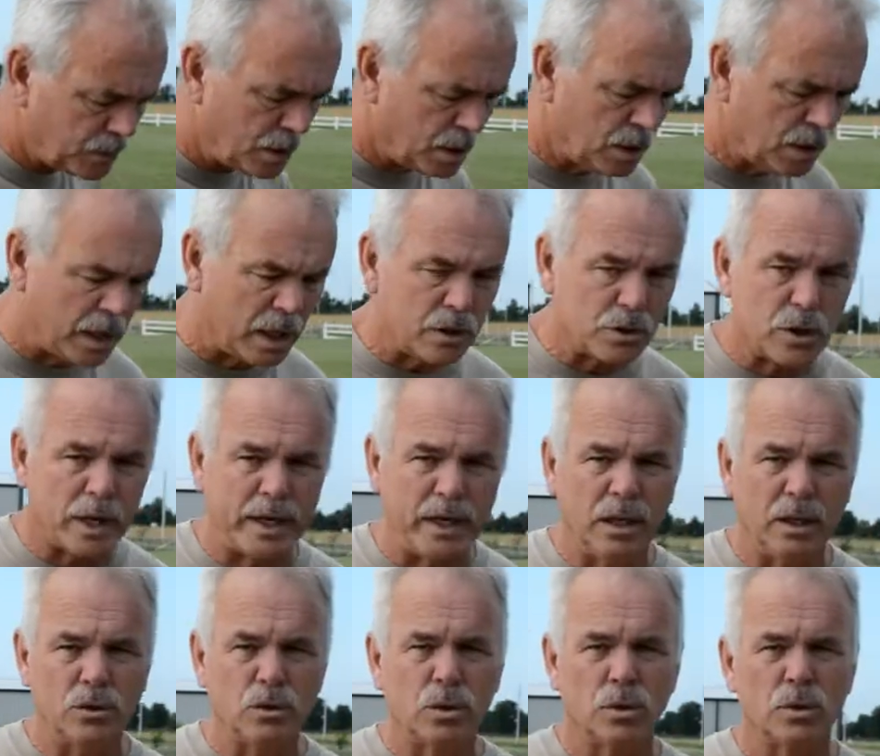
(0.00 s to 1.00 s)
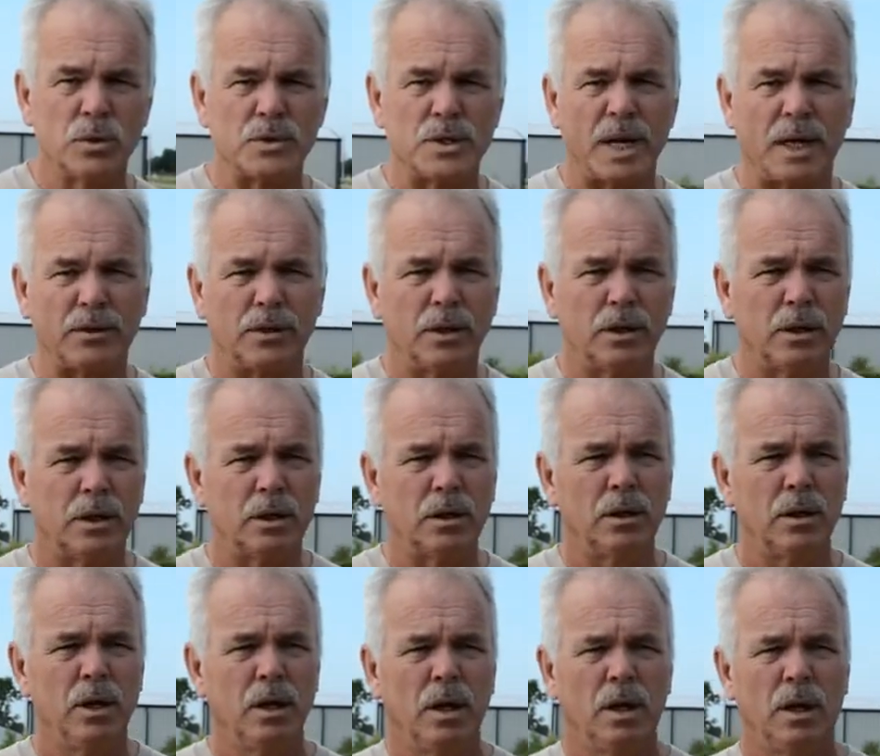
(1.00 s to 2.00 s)
lot of training tools out there,
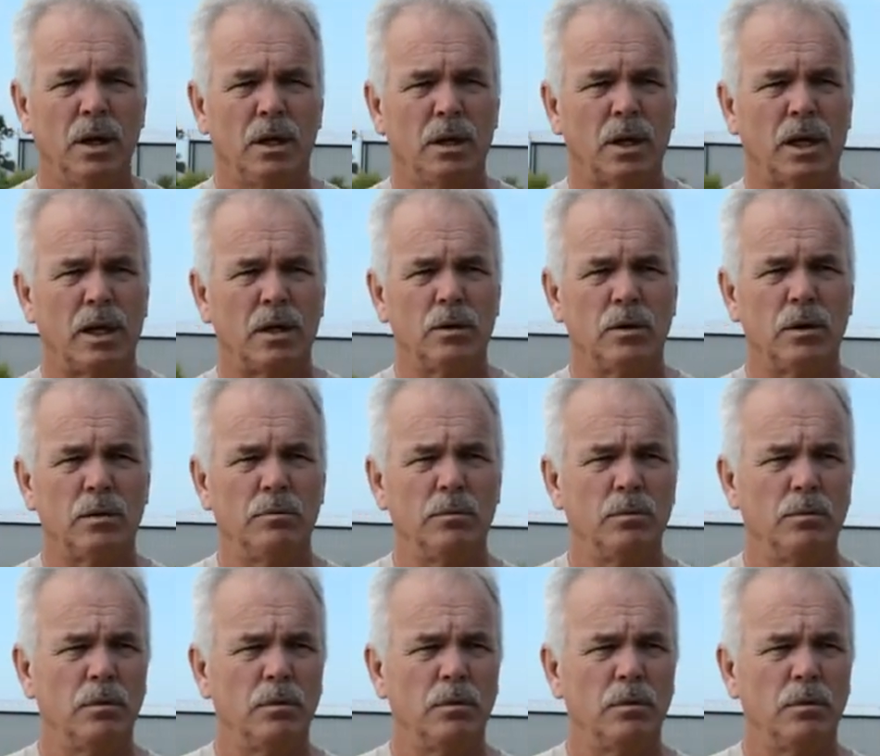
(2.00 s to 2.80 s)
a lot of